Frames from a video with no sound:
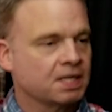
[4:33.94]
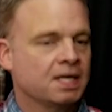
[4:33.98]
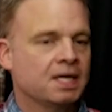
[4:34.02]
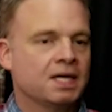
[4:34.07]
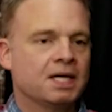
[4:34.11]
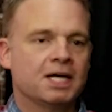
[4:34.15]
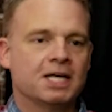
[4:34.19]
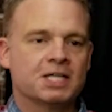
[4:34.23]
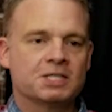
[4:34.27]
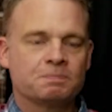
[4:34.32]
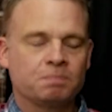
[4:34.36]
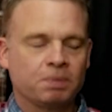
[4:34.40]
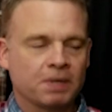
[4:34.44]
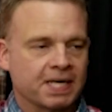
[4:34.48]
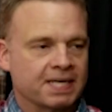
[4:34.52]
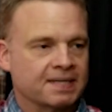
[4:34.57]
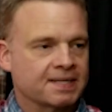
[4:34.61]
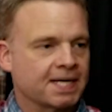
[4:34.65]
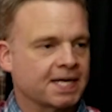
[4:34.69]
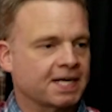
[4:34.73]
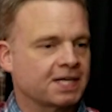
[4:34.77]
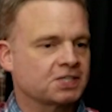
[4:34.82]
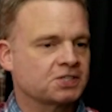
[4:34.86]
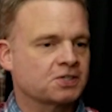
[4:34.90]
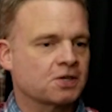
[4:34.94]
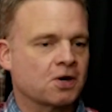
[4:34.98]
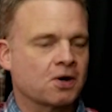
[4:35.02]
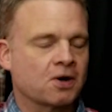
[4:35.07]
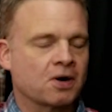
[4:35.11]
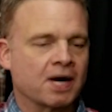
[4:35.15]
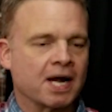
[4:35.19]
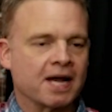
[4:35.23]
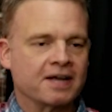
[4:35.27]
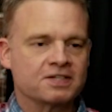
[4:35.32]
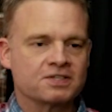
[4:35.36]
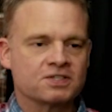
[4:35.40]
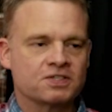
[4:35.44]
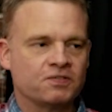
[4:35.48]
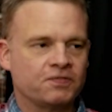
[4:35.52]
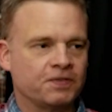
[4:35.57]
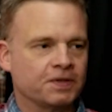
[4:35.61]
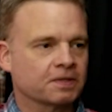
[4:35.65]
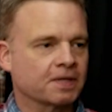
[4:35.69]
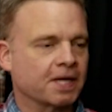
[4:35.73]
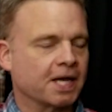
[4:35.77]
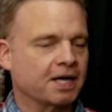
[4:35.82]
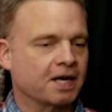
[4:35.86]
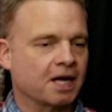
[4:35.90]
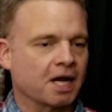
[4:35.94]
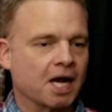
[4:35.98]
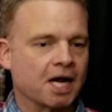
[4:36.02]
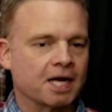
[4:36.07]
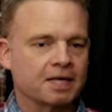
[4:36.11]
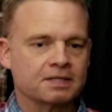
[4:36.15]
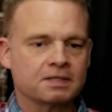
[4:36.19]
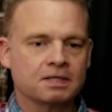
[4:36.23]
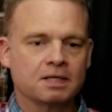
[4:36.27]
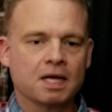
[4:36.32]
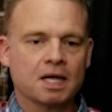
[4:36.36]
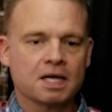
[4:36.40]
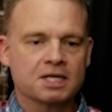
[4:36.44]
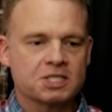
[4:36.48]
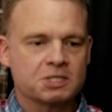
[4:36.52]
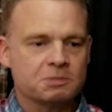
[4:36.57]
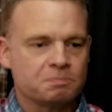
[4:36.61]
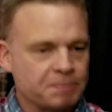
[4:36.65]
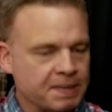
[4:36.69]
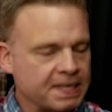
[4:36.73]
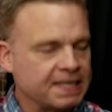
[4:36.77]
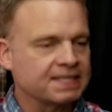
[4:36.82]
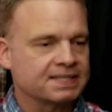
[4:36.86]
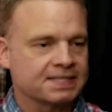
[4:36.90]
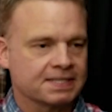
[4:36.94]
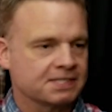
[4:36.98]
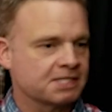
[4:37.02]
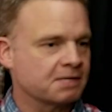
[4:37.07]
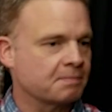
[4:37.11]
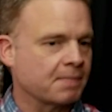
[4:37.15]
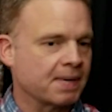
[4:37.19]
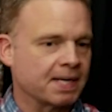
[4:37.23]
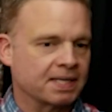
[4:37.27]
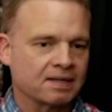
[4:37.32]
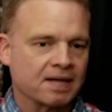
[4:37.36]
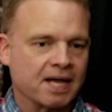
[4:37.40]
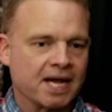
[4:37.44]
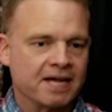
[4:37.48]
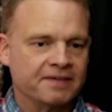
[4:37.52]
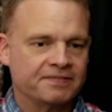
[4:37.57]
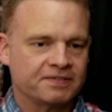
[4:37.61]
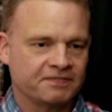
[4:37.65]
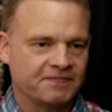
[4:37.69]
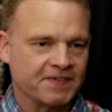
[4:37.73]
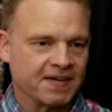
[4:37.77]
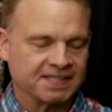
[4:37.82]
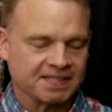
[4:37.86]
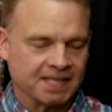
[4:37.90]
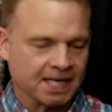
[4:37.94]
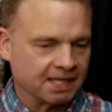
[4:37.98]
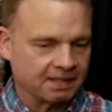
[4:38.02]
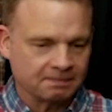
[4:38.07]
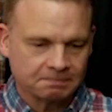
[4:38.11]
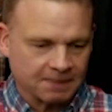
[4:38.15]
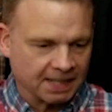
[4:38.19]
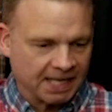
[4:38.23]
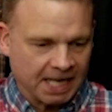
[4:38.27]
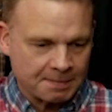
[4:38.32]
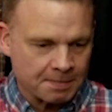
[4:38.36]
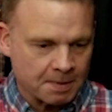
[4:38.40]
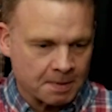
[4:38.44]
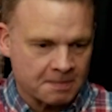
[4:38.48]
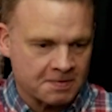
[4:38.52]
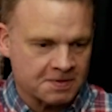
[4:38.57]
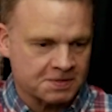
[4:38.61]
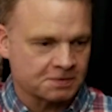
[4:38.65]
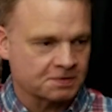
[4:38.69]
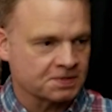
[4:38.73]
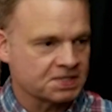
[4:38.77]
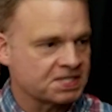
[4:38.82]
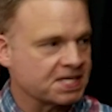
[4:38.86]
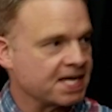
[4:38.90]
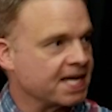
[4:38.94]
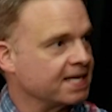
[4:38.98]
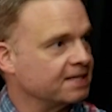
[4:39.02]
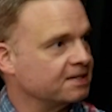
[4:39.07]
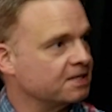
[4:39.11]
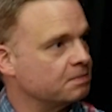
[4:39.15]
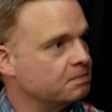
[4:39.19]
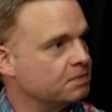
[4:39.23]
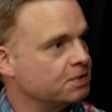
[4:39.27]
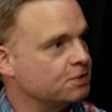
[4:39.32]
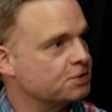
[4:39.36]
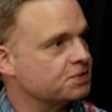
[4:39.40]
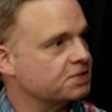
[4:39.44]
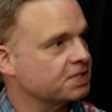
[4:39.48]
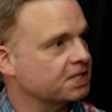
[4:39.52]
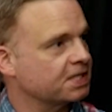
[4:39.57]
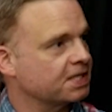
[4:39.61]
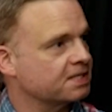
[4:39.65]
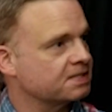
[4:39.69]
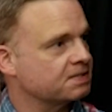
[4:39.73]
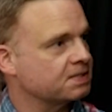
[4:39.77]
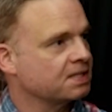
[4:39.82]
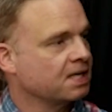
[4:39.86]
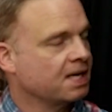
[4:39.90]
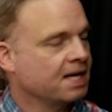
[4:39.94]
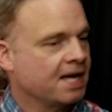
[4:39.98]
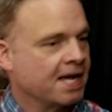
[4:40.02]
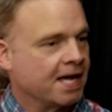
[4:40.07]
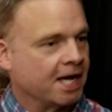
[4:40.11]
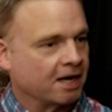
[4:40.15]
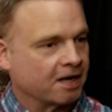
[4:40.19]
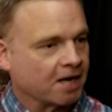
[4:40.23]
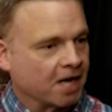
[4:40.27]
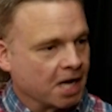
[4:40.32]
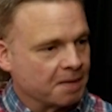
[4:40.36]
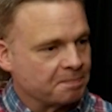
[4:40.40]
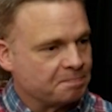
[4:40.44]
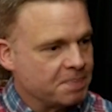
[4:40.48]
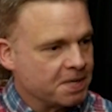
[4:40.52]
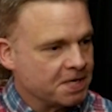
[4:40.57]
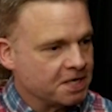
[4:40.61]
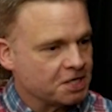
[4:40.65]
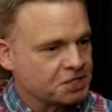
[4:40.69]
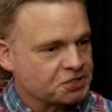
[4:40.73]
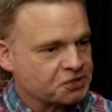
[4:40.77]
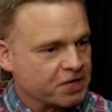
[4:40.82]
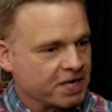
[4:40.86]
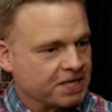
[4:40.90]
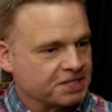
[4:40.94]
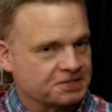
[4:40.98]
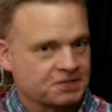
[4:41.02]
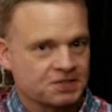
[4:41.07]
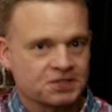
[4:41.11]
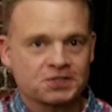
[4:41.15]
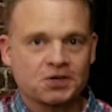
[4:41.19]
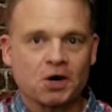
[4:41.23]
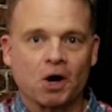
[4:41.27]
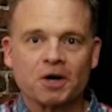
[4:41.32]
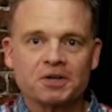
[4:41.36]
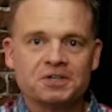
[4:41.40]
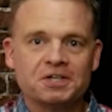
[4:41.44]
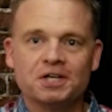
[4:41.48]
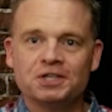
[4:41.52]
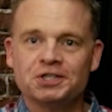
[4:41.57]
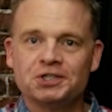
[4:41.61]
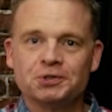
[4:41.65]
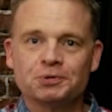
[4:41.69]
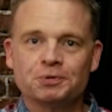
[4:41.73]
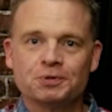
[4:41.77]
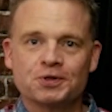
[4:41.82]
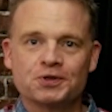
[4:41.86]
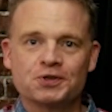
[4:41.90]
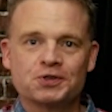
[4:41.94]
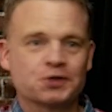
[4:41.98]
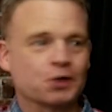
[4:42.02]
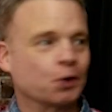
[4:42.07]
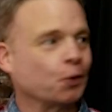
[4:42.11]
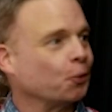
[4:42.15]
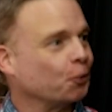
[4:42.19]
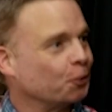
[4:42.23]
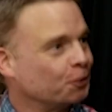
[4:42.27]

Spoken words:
It's playing that guitar. I just feel like God speaks into my life. In fact, I came up with this little saying that music is how God penetrates the scar tissue of the soul.